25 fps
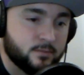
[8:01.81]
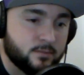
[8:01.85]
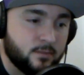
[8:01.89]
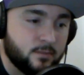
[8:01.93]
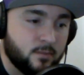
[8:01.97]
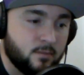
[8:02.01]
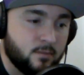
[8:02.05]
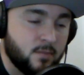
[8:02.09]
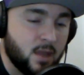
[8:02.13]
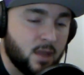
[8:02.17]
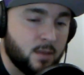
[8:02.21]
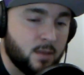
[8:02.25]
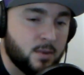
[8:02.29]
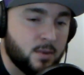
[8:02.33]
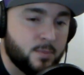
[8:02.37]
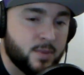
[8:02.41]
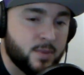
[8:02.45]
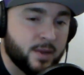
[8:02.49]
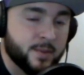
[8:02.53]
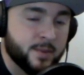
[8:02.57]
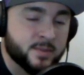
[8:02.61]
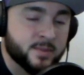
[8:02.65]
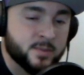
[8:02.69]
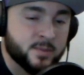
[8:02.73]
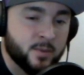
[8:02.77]
maybe
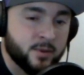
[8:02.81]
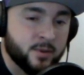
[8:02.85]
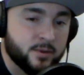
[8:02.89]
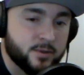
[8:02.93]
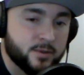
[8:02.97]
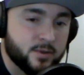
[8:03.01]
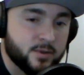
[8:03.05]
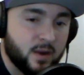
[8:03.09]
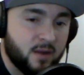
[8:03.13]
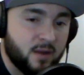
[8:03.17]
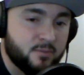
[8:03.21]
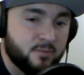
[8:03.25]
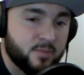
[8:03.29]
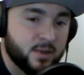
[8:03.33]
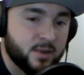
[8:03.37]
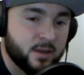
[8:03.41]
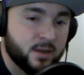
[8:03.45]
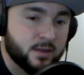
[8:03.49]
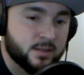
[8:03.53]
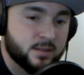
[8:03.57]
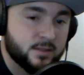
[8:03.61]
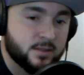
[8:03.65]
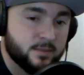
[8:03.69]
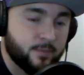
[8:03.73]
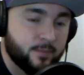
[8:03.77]
pick up some other draft
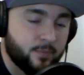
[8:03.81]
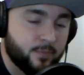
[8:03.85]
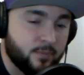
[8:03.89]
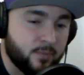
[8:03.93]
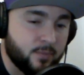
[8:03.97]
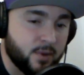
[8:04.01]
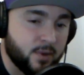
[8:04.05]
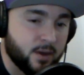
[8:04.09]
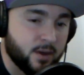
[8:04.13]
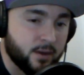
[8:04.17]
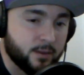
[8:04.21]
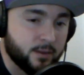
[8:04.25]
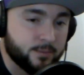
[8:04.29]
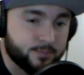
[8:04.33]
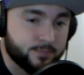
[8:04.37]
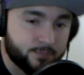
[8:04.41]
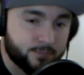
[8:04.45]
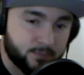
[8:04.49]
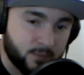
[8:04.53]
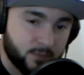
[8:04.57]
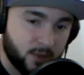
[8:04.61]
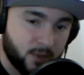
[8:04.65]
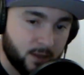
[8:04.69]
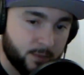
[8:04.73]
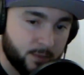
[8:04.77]
picks, but
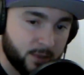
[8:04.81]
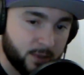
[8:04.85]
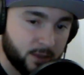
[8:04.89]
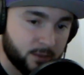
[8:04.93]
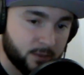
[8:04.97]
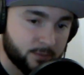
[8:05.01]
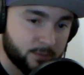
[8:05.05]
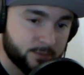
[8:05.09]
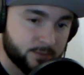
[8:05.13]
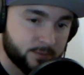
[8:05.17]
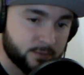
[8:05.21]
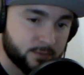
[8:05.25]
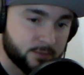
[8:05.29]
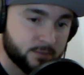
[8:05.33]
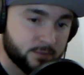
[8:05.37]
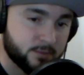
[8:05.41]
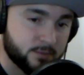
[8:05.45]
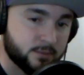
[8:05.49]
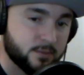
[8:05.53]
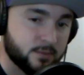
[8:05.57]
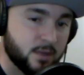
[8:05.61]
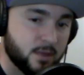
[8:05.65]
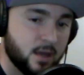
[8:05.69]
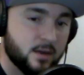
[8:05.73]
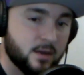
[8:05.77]
I mean,
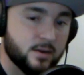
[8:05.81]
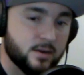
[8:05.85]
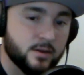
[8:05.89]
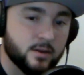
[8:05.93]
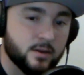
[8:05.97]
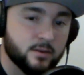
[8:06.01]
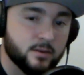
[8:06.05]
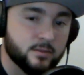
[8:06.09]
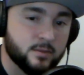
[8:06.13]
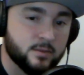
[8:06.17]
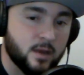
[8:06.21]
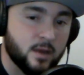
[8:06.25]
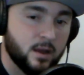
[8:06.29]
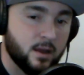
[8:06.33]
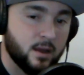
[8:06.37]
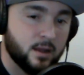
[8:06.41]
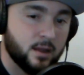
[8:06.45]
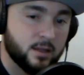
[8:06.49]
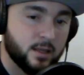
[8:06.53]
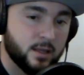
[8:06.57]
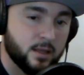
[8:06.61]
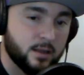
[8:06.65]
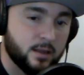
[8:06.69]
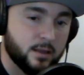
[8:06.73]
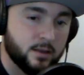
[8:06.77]
I don't know. I
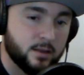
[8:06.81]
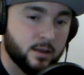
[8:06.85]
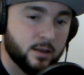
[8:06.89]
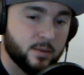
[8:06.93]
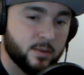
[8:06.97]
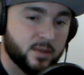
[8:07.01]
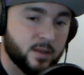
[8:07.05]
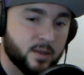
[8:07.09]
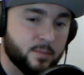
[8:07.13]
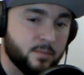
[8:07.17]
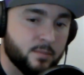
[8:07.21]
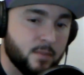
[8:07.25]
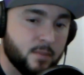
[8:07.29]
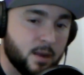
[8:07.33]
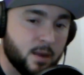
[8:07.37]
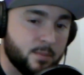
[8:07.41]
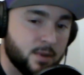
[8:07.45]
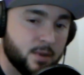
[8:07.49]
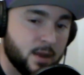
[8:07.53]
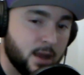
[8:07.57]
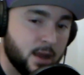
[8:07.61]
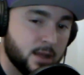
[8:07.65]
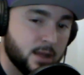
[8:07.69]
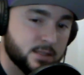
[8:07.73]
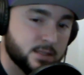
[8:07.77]
think they might
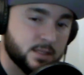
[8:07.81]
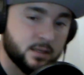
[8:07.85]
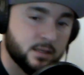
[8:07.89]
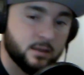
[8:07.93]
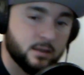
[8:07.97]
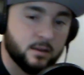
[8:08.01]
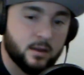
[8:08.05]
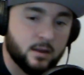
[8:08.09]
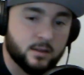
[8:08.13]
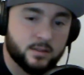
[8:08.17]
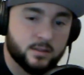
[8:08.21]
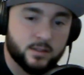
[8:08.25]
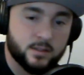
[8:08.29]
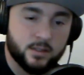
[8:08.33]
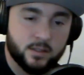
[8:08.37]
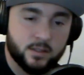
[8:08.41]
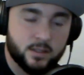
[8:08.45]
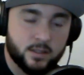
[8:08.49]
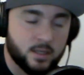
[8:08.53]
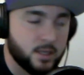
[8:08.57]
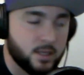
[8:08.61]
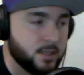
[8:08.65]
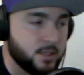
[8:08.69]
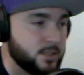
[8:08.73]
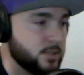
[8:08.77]
be asking a lot to
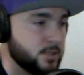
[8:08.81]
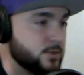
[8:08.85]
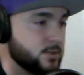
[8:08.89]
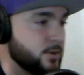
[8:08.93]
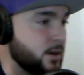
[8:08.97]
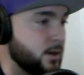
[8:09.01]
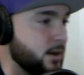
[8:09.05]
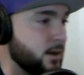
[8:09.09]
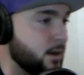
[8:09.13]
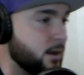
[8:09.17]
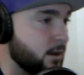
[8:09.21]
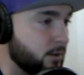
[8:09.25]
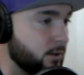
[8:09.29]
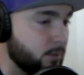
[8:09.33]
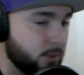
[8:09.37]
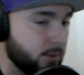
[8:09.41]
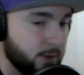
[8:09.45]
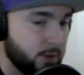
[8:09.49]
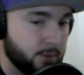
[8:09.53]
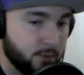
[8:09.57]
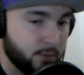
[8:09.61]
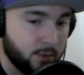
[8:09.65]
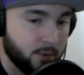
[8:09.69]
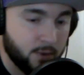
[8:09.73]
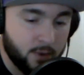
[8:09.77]
trade down or
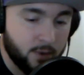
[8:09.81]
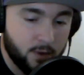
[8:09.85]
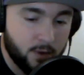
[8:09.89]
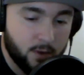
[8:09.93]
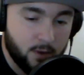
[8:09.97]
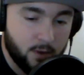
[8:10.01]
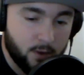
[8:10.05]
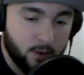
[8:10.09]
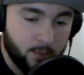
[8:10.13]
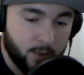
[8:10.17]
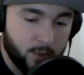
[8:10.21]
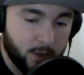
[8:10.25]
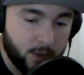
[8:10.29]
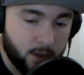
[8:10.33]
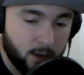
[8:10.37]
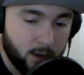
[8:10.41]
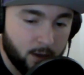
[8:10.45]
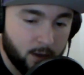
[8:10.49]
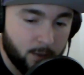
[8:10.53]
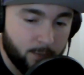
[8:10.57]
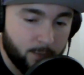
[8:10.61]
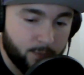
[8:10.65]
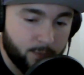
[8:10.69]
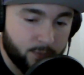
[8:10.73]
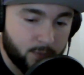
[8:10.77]
whatever. But
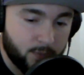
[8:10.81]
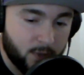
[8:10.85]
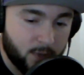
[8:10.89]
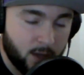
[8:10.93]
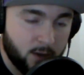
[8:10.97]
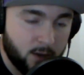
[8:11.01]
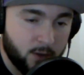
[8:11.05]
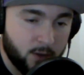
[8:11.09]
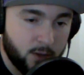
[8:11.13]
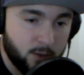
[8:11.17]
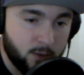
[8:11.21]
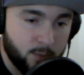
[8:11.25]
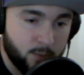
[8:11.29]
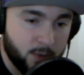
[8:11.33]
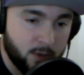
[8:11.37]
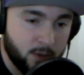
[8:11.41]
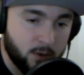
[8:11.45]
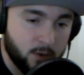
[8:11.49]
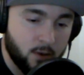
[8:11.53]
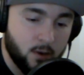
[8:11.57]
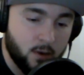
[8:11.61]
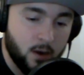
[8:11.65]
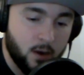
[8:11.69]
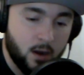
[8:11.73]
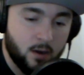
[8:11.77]
I know you've been
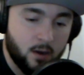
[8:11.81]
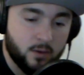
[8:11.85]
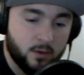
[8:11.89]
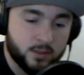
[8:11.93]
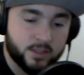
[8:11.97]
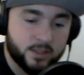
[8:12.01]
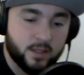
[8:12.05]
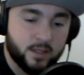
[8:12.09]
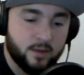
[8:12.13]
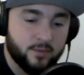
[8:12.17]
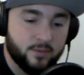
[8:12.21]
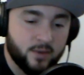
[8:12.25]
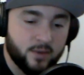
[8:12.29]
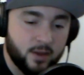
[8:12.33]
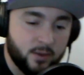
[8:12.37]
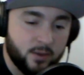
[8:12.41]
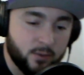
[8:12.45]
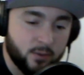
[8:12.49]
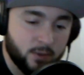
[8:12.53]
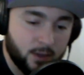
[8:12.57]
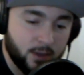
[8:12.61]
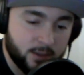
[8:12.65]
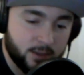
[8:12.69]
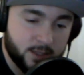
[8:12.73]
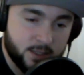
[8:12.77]
an Ohio State fan. You
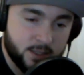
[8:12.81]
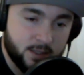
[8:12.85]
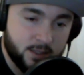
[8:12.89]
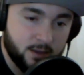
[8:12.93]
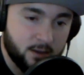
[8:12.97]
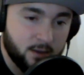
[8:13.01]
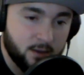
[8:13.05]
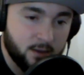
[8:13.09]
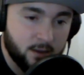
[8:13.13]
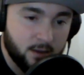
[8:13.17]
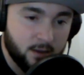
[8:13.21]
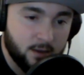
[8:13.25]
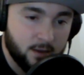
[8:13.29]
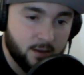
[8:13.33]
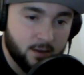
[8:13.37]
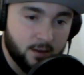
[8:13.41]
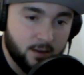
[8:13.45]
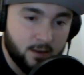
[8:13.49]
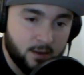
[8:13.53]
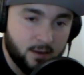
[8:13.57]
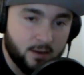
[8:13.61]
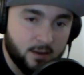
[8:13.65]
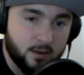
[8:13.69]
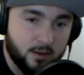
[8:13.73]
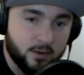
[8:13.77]
would like to see
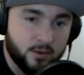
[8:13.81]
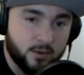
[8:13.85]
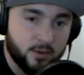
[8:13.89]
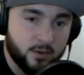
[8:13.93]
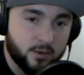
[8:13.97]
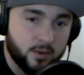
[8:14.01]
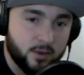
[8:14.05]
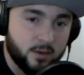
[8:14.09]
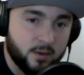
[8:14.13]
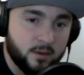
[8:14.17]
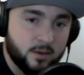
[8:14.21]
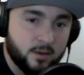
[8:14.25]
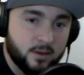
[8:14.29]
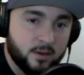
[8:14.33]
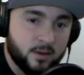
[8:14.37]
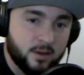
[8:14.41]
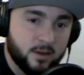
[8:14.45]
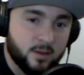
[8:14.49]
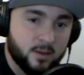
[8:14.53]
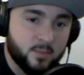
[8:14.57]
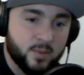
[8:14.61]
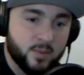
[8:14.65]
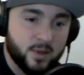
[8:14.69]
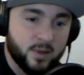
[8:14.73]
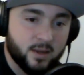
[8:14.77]
your dude
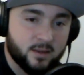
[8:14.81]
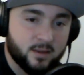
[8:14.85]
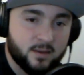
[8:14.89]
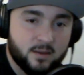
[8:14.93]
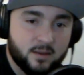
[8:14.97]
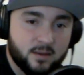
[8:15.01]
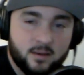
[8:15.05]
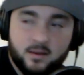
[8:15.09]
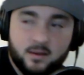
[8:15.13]
get picked.